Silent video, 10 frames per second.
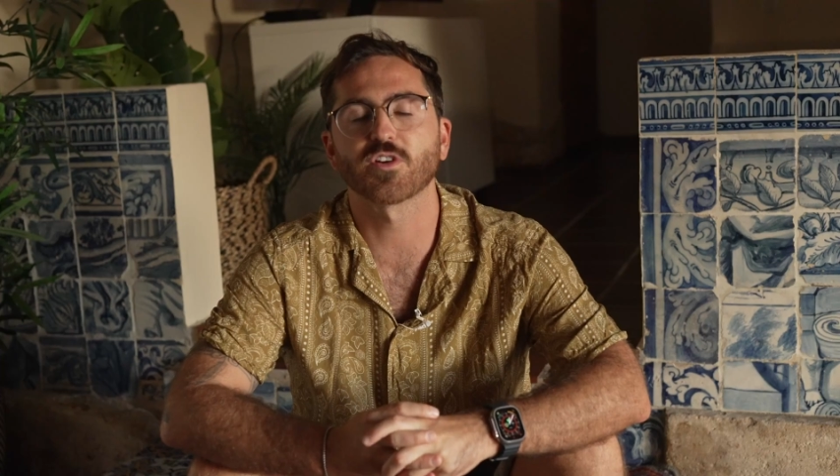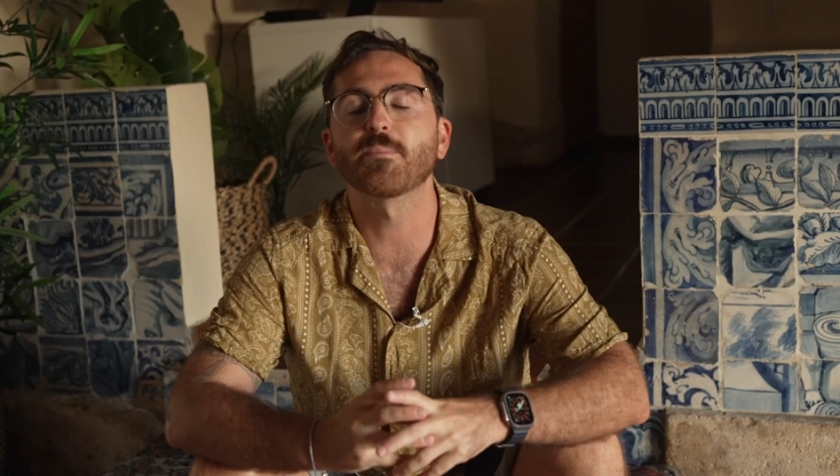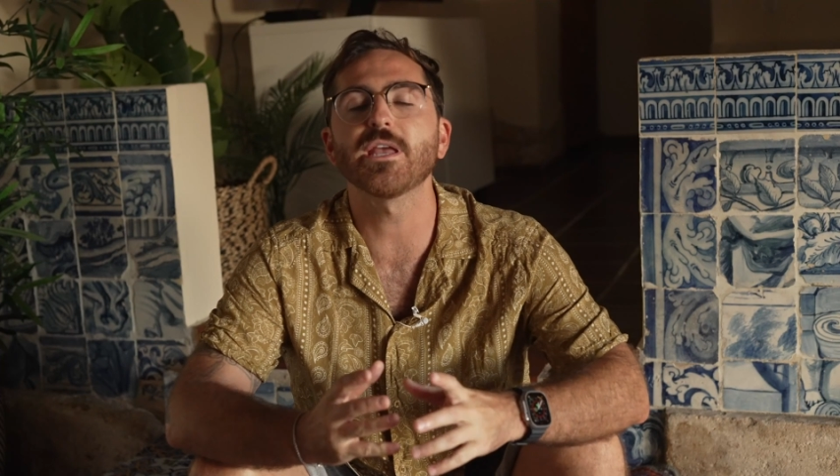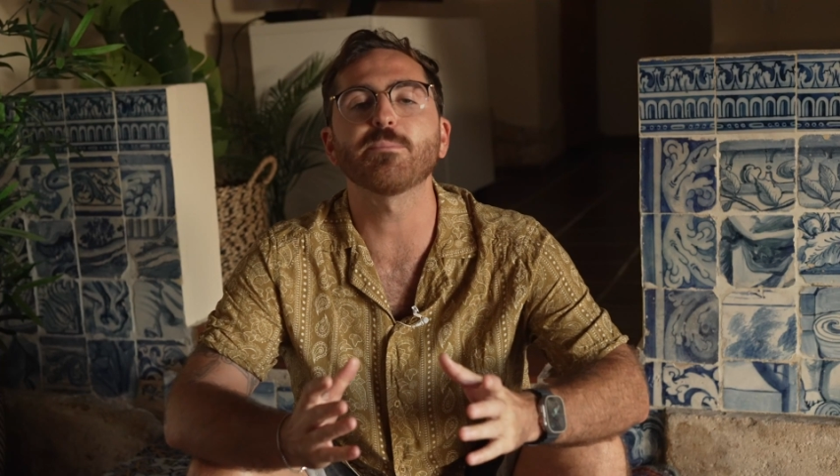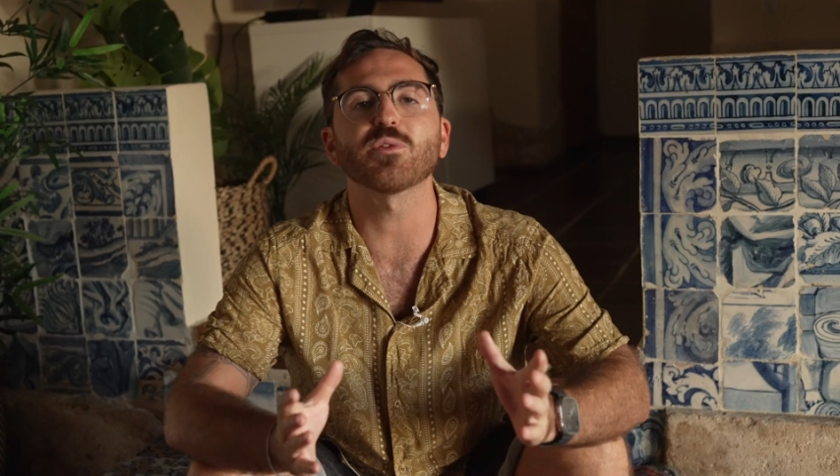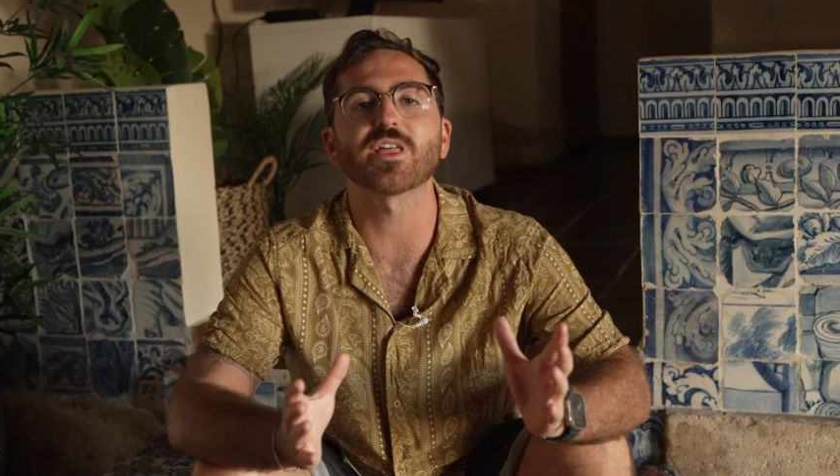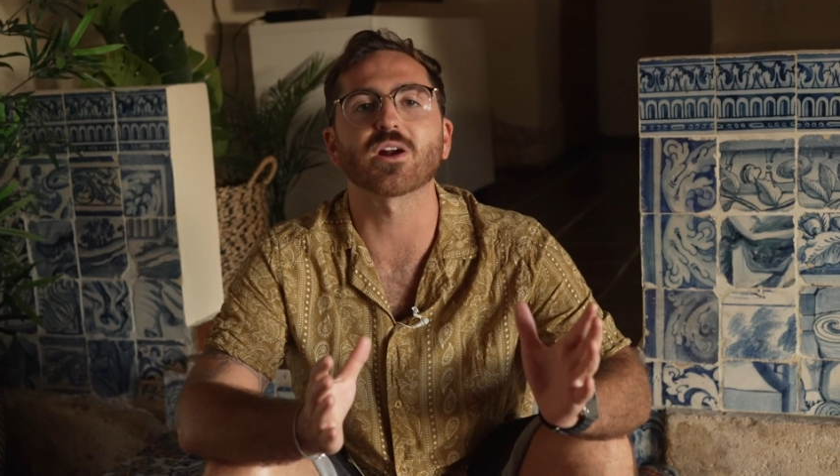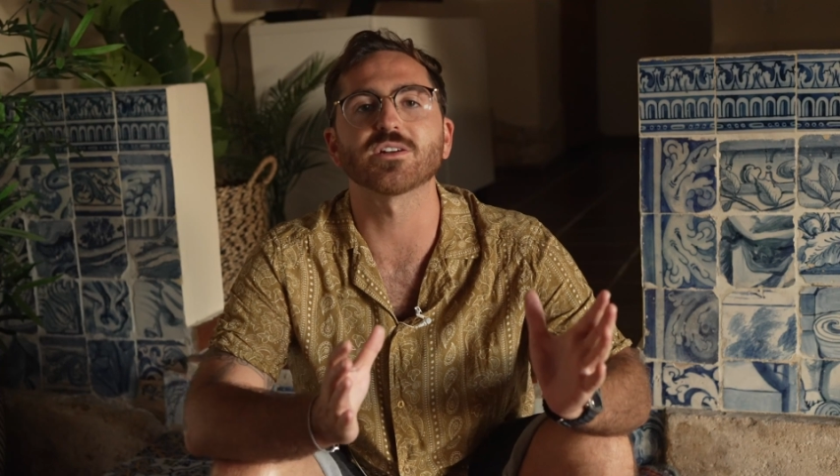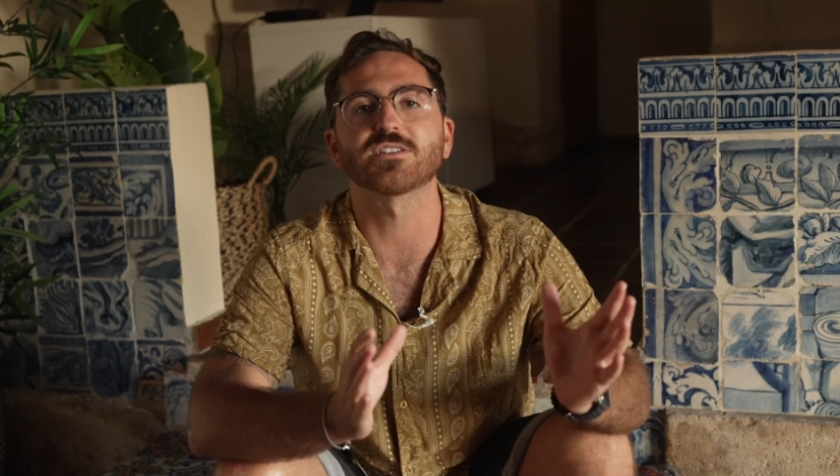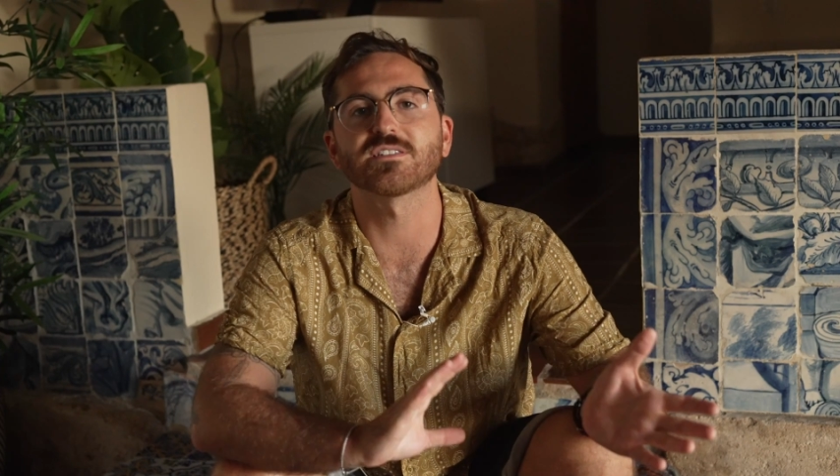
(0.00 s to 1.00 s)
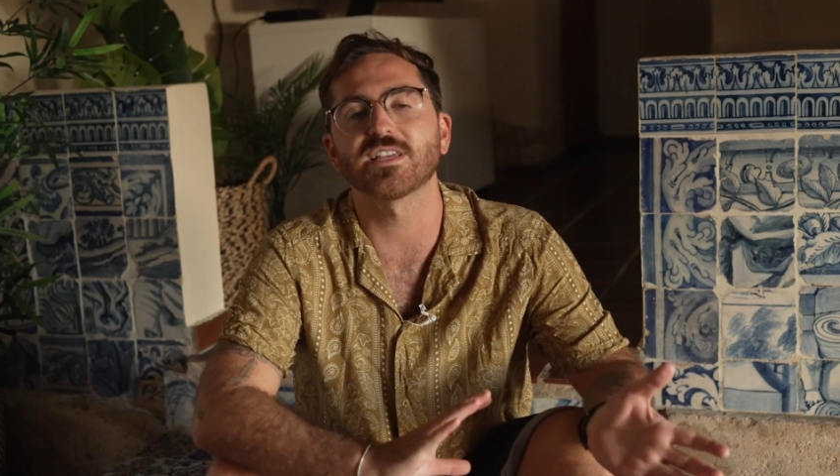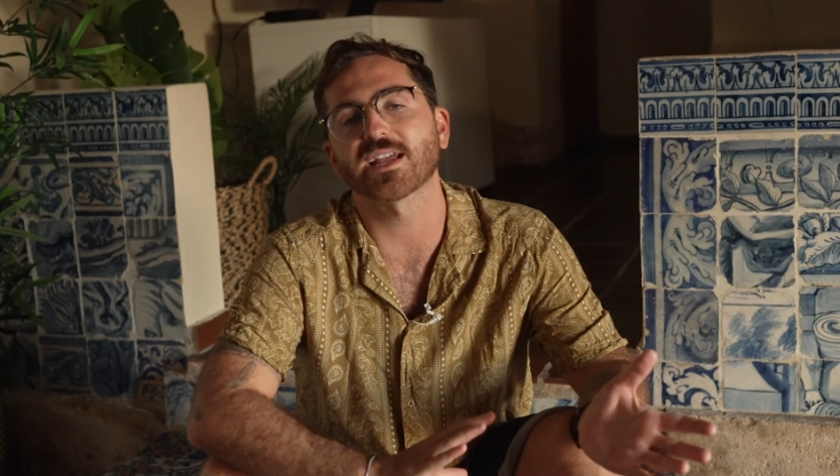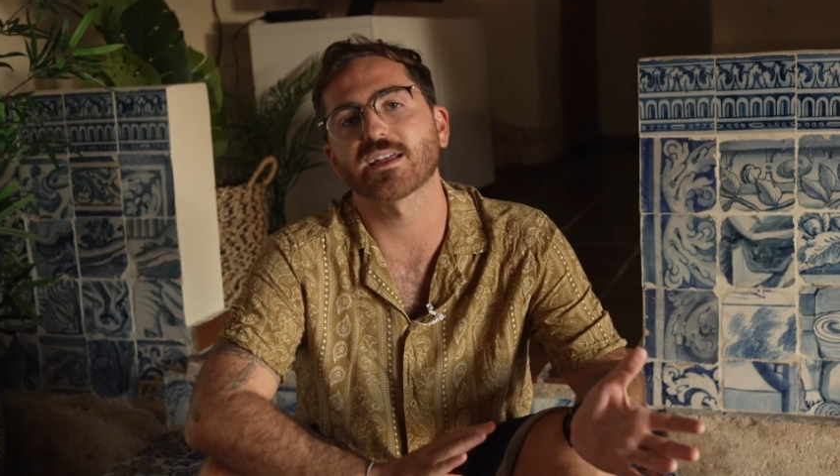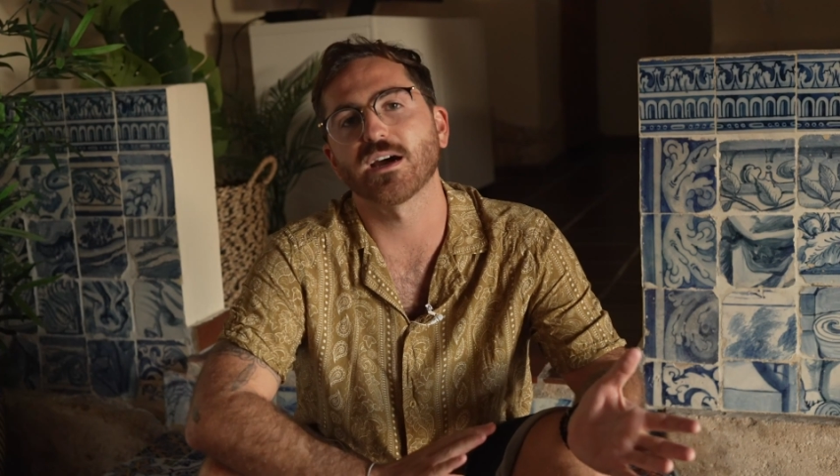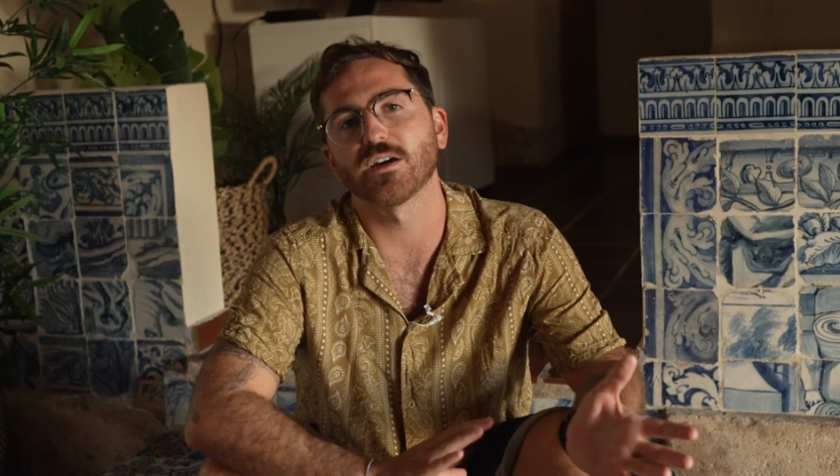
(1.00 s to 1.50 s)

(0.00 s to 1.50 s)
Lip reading: For people that are sick